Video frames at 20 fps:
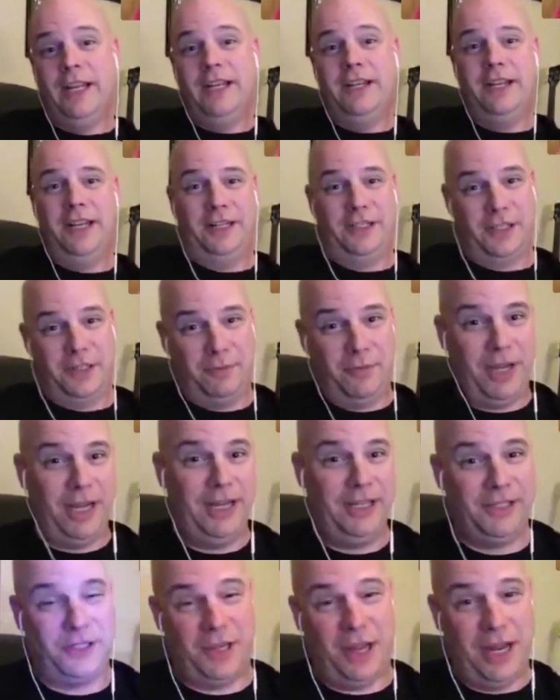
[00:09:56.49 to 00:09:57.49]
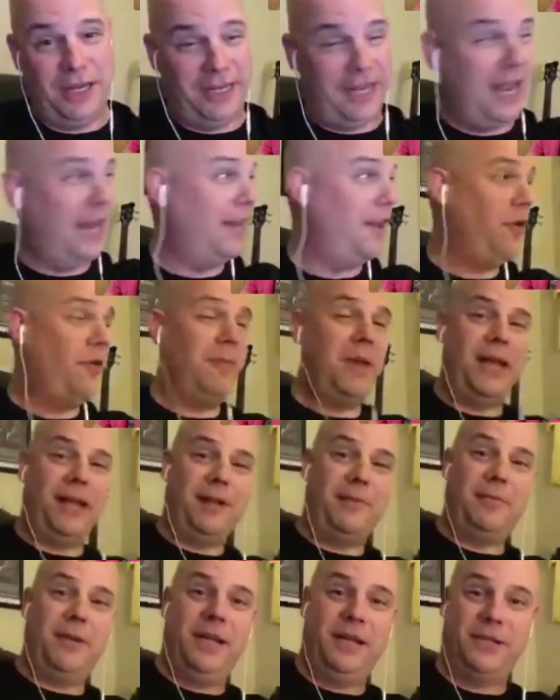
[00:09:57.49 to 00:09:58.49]
next to my signed Kenny Omega
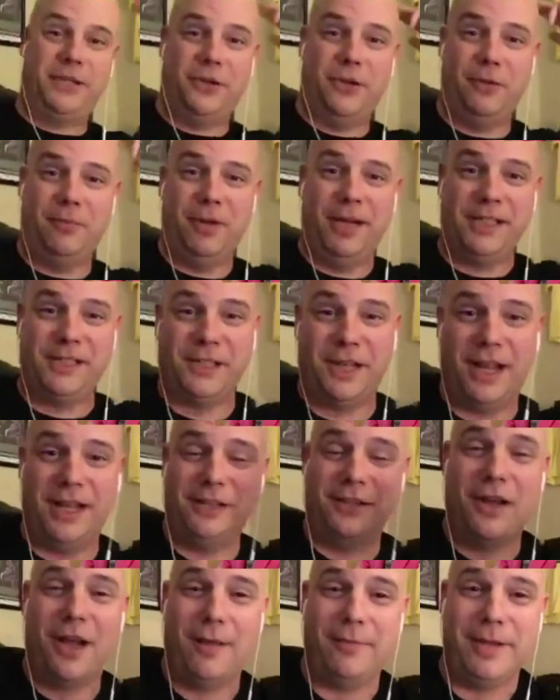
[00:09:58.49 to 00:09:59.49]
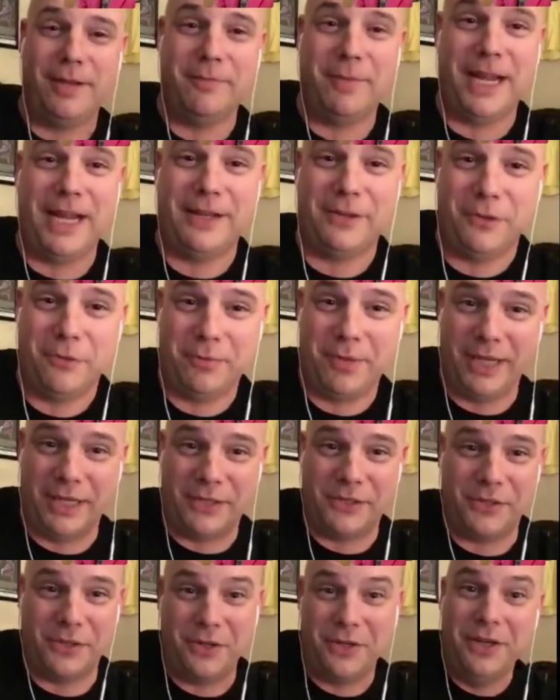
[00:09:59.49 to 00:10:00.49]
picture and my signed Tommy Emmanuel
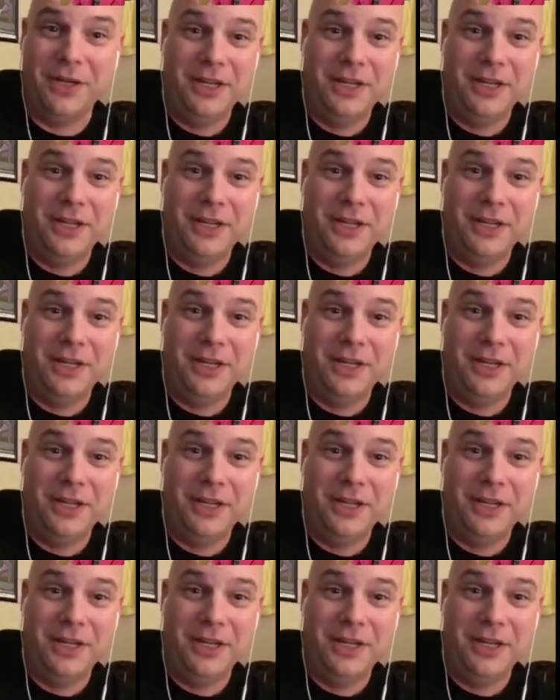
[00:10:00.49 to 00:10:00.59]
picture.